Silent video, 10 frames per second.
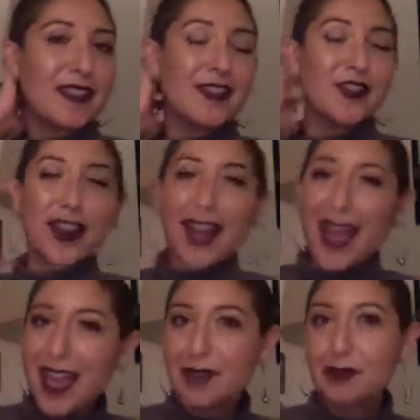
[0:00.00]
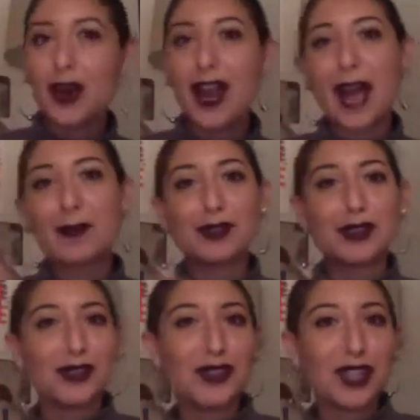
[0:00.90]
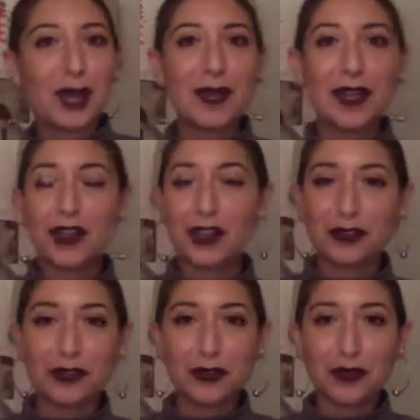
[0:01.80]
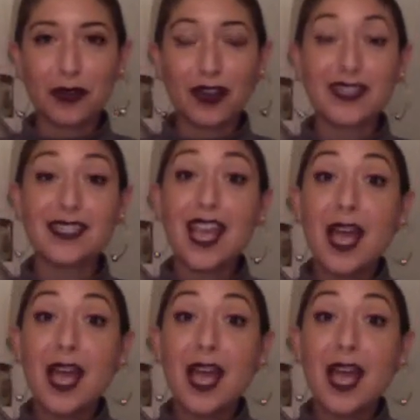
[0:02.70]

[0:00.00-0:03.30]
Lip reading: your head perhaps, or your stomach or your internal organs.